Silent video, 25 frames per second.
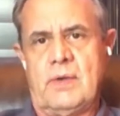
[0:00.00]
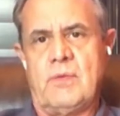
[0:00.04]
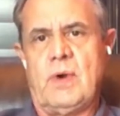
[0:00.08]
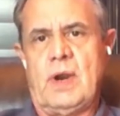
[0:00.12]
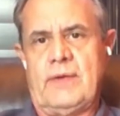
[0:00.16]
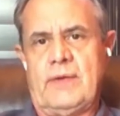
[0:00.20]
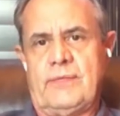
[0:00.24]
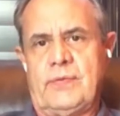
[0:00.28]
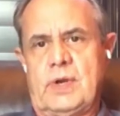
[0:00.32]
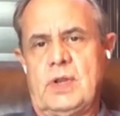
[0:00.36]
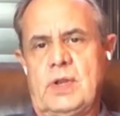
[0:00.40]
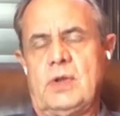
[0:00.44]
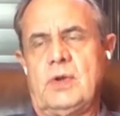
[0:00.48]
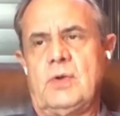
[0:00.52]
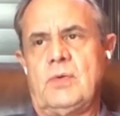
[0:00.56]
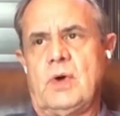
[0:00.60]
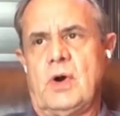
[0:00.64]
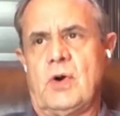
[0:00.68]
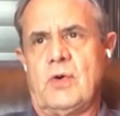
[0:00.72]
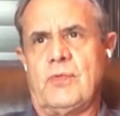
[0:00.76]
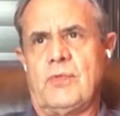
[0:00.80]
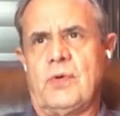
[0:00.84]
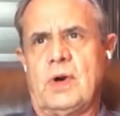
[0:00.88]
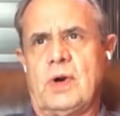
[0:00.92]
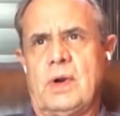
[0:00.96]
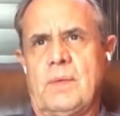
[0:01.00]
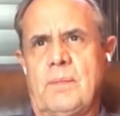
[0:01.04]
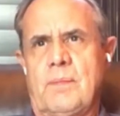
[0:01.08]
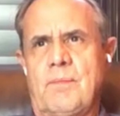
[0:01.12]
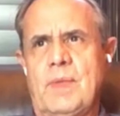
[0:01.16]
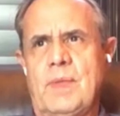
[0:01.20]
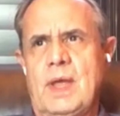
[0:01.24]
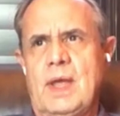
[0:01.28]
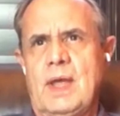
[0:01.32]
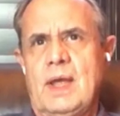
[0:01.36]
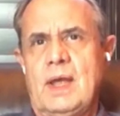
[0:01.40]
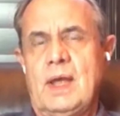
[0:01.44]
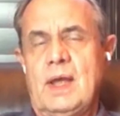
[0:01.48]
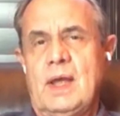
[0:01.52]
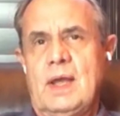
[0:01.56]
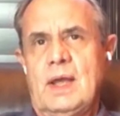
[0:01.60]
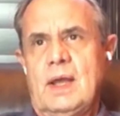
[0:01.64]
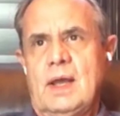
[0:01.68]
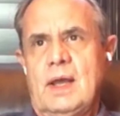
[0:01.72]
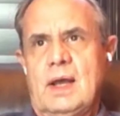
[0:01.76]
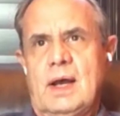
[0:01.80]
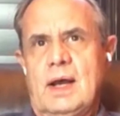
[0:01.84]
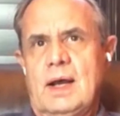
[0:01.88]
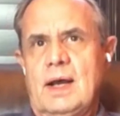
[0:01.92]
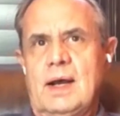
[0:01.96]
in revenue over
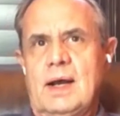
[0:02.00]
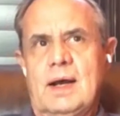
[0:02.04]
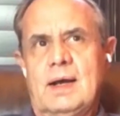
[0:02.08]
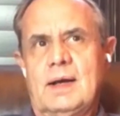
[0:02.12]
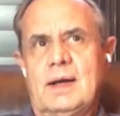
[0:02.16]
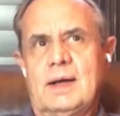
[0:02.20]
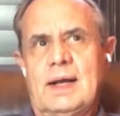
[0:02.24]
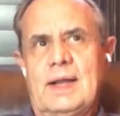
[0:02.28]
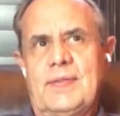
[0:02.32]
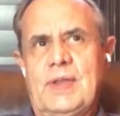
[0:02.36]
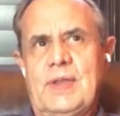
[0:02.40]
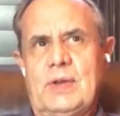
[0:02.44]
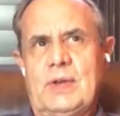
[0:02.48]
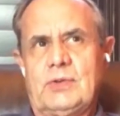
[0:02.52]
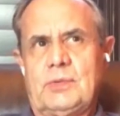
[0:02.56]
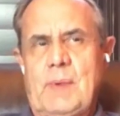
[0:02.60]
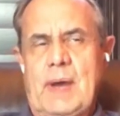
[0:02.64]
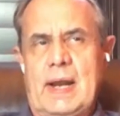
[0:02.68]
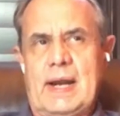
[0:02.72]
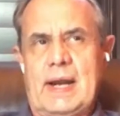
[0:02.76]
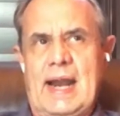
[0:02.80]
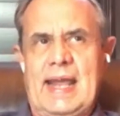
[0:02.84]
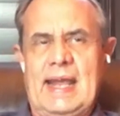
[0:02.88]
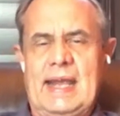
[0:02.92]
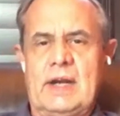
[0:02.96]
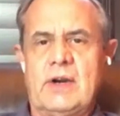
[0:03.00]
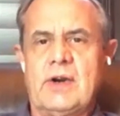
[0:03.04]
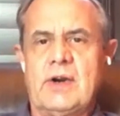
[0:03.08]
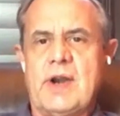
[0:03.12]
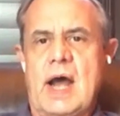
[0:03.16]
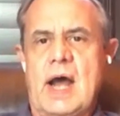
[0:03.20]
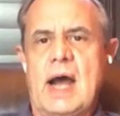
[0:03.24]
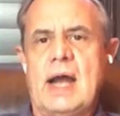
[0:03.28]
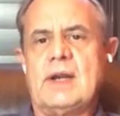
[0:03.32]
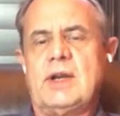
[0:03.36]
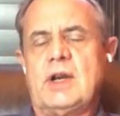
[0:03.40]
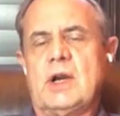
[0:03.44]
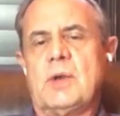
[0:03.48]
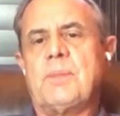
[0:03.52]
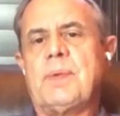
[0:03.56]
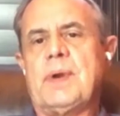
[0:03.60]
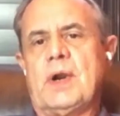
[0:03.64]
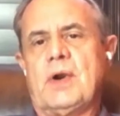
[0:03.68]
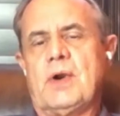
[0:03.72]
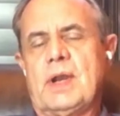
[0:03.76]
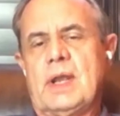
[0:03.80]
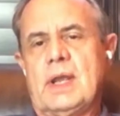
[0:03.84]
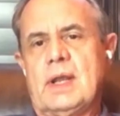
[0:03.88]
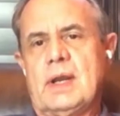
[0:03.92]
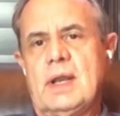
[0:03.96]
I think it was about an 8 or 9 year
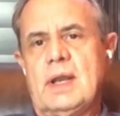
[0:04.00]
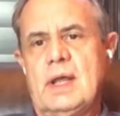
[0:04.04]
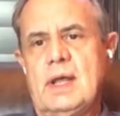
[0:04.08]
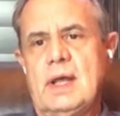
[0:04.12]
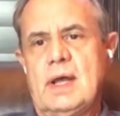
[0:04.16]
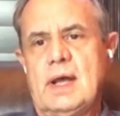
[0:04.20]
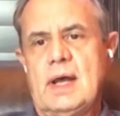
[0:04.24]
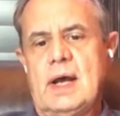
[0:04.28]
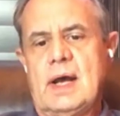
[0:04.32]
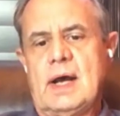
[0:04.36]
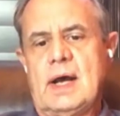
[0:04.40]
period.